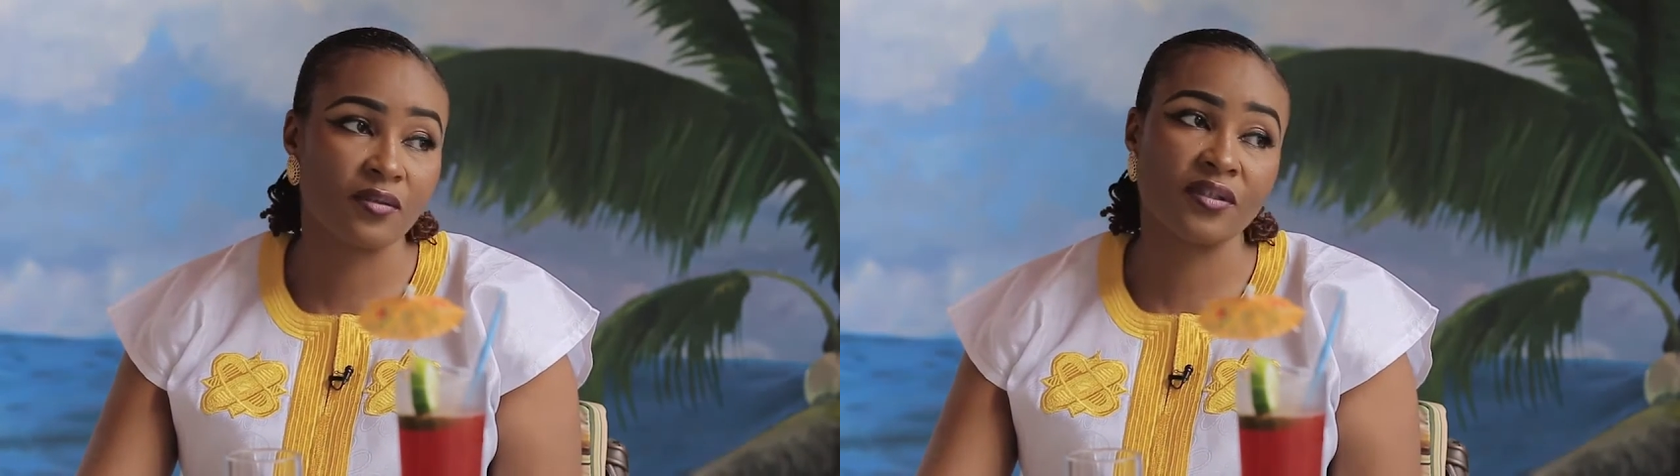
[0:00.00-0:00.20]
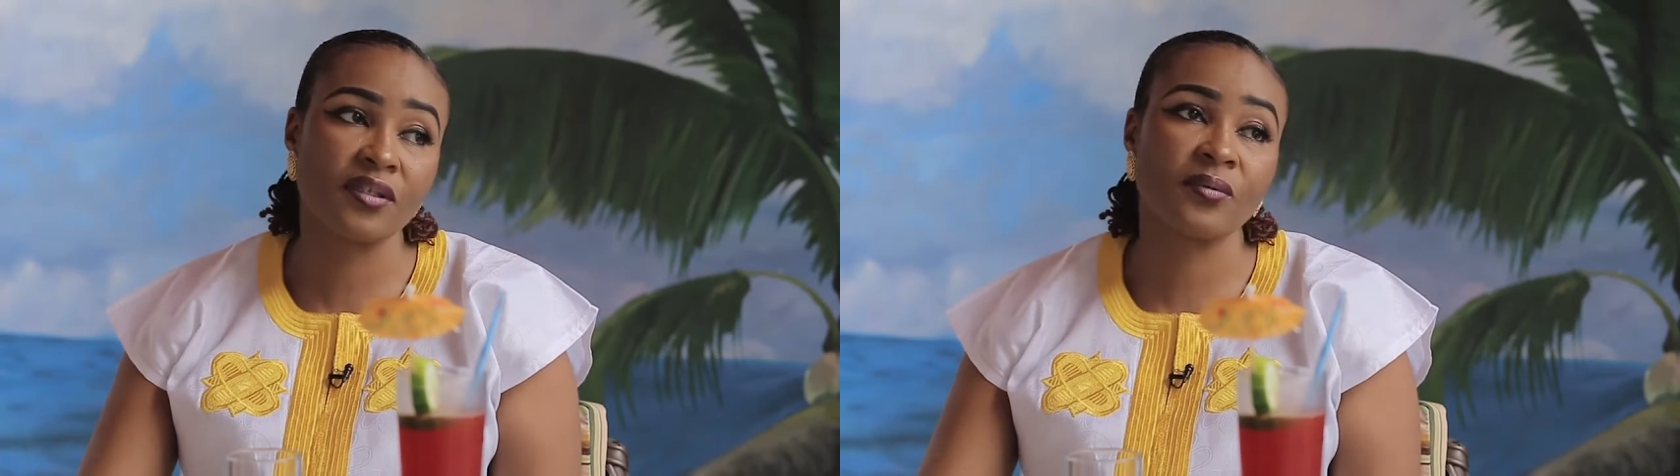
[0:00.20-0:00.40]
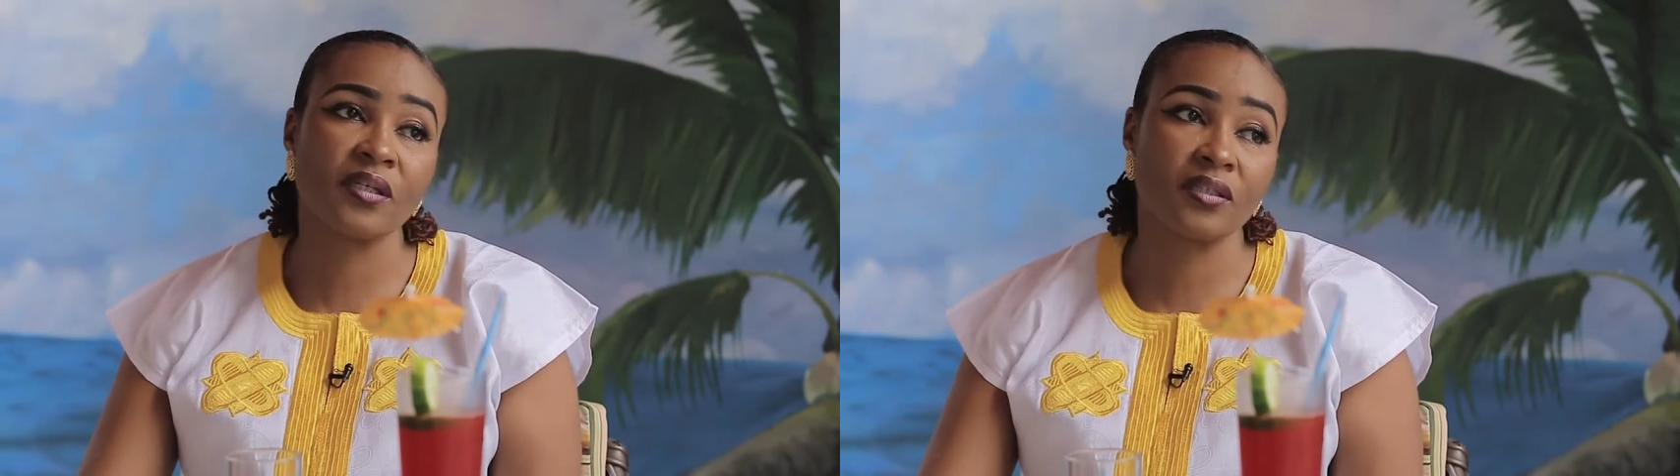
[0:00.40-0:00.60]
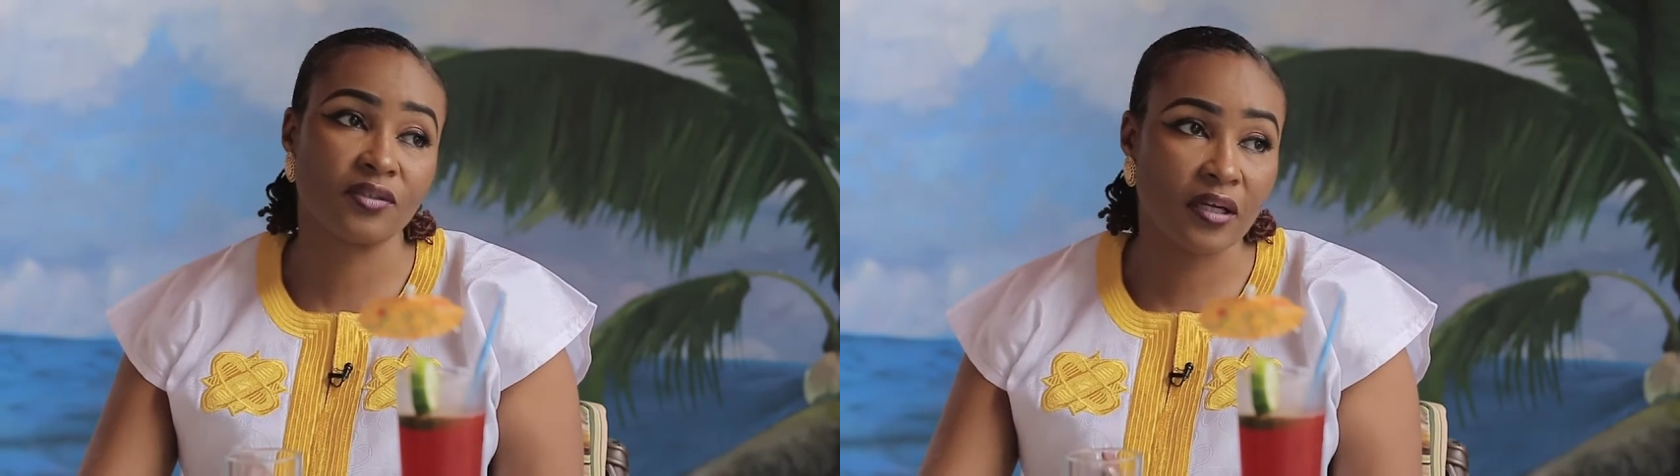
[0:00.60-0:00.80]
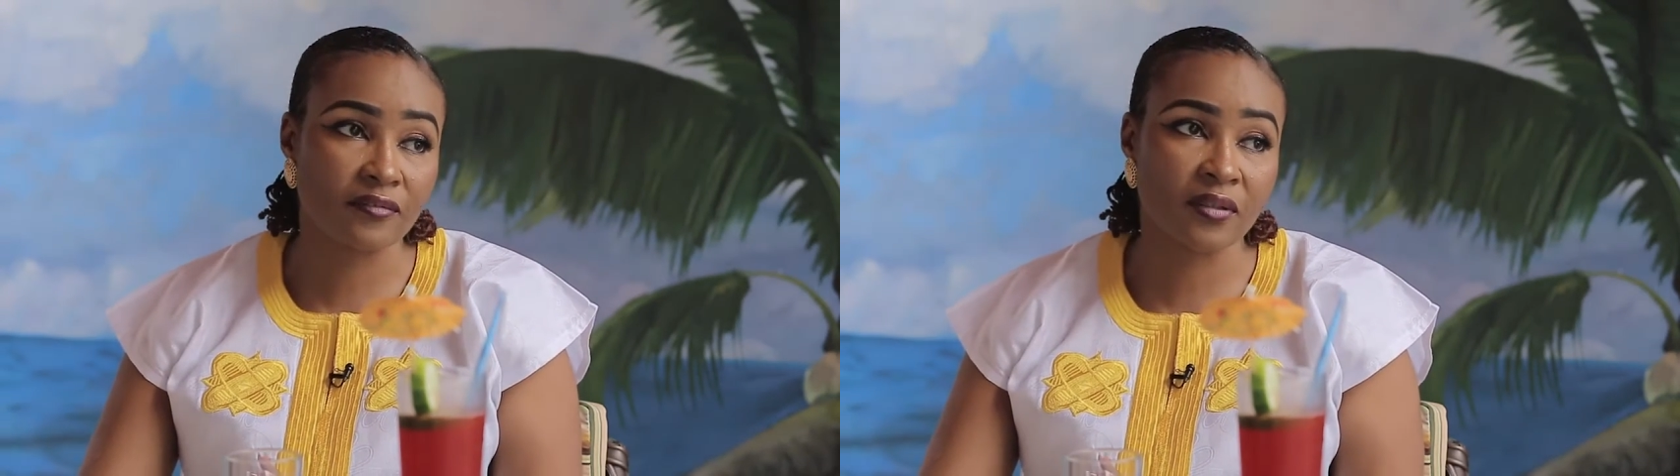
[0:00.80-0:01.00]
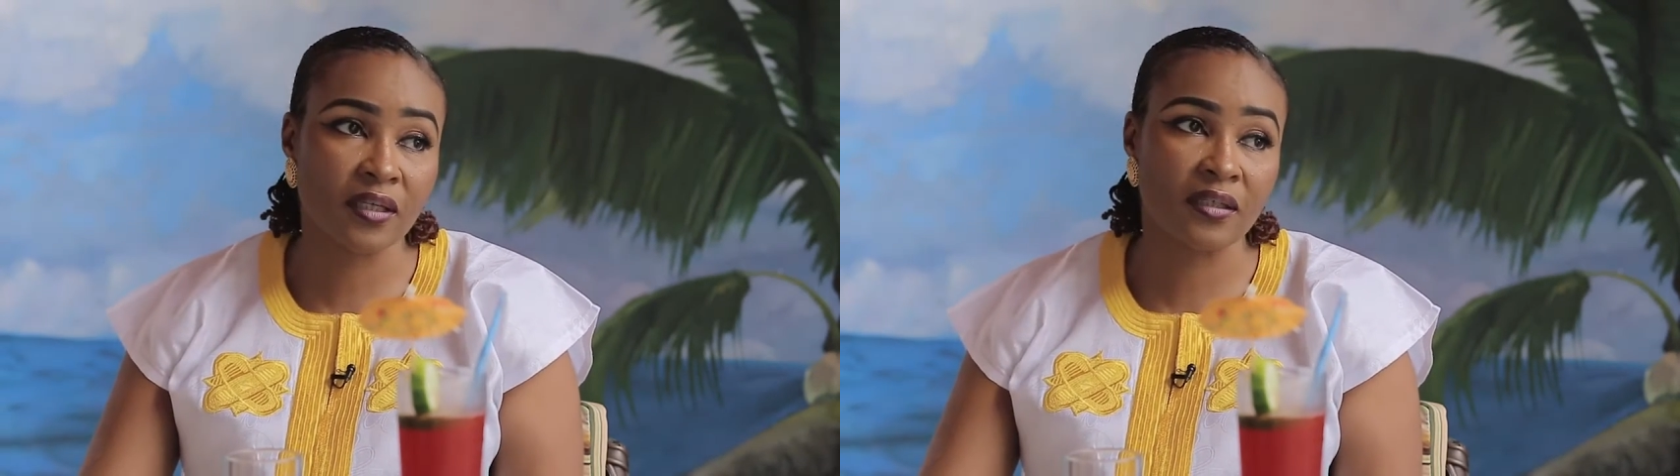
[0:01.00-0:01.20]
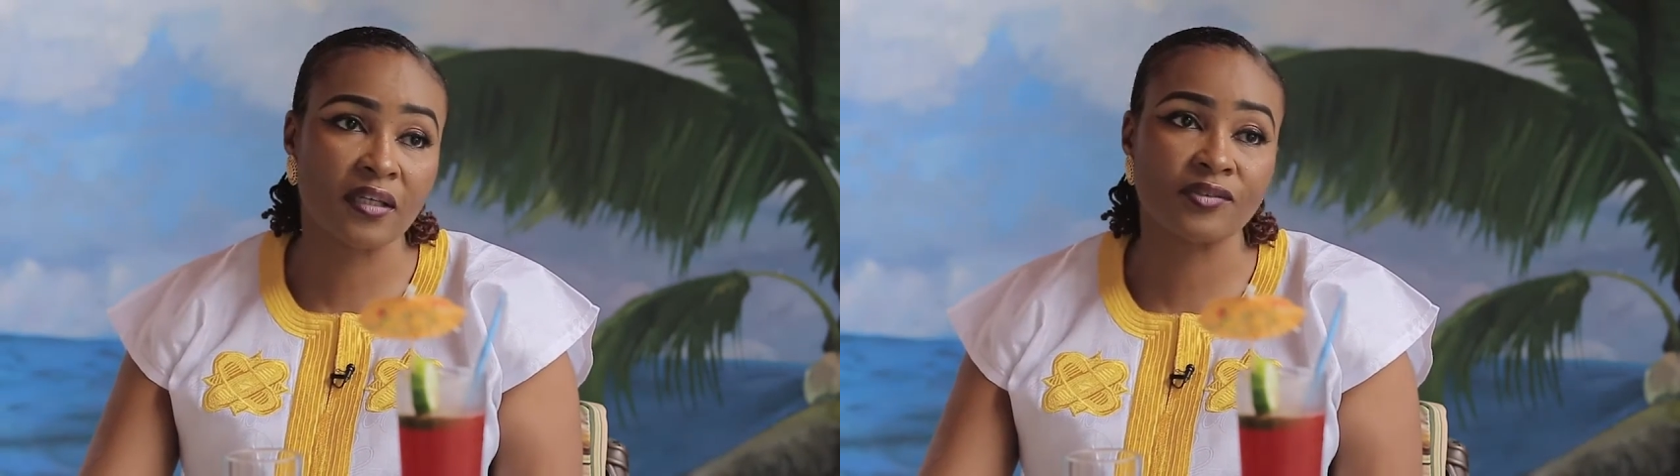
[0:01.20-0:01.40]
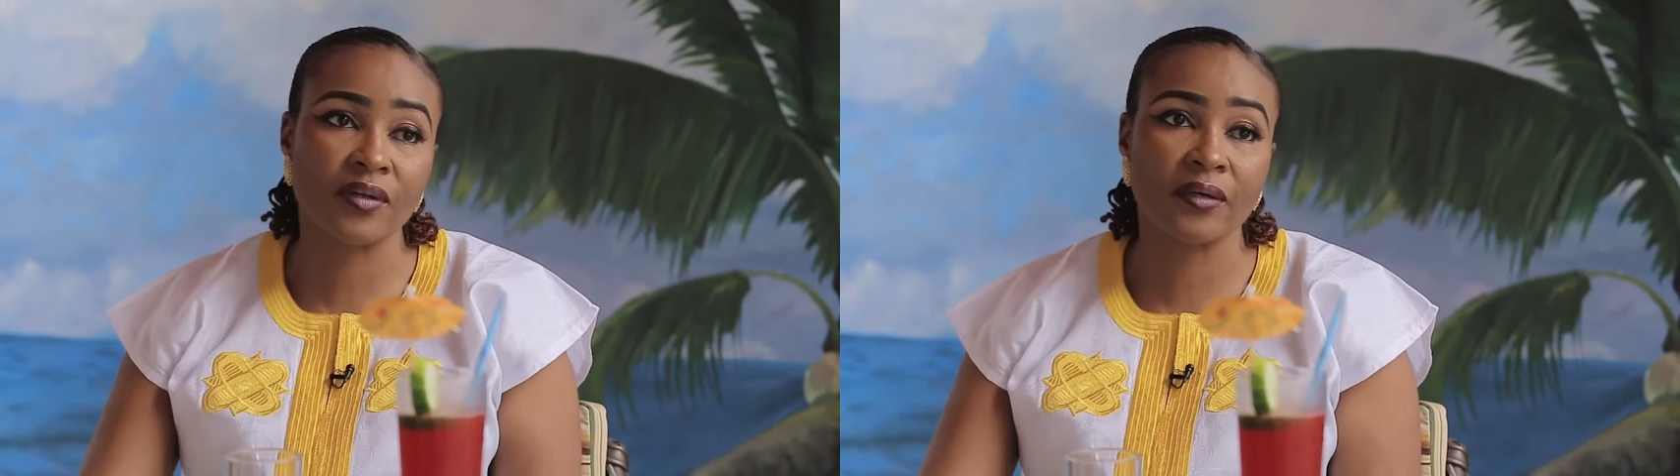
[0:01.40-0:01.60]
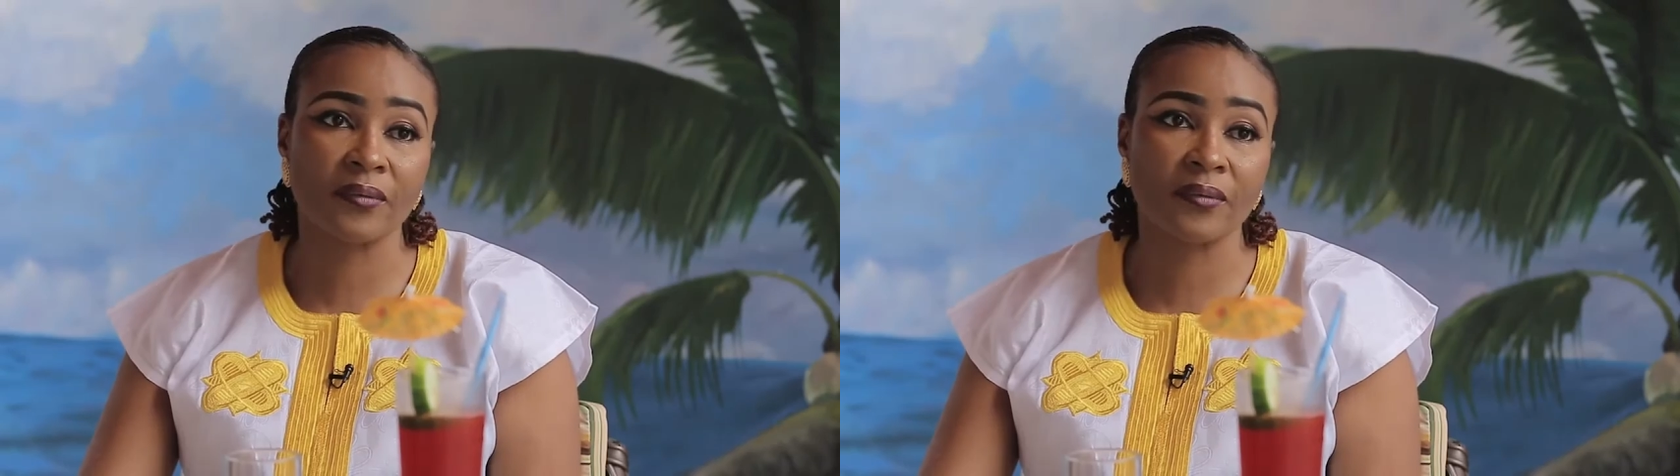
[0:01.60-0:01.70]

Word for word: only when I travel, and that's why